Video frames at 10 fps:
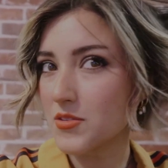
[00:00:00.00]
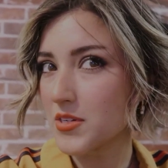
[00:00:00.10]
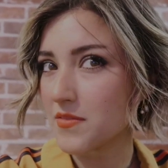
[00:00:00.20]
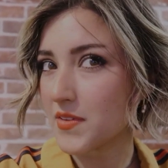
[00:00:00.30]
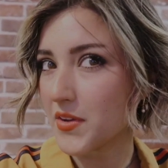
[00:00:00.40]
trying
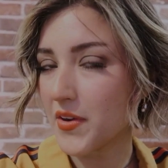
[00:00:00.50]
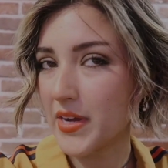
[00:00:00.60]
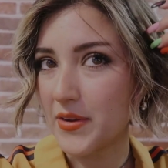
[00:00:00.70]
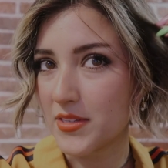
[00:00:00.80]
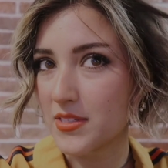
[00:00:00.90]
to figure out
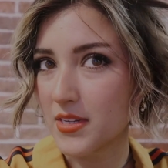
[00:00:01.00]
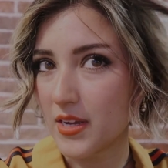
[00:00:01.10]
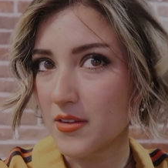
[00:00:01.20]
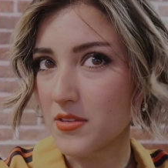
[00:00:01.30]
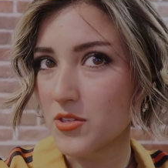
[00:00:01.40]
how to
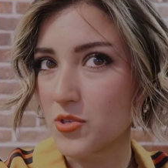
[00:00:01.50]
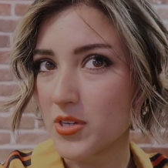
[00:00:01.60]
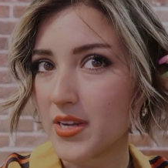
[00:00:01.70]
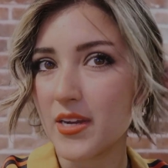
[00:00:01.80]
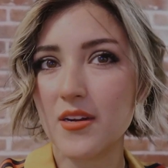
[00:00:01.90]
style this short
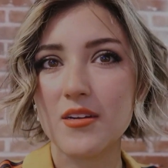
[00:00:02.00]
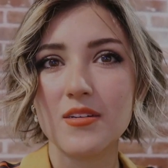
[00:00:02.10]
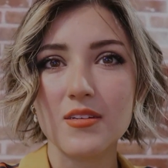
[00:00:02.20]
hair.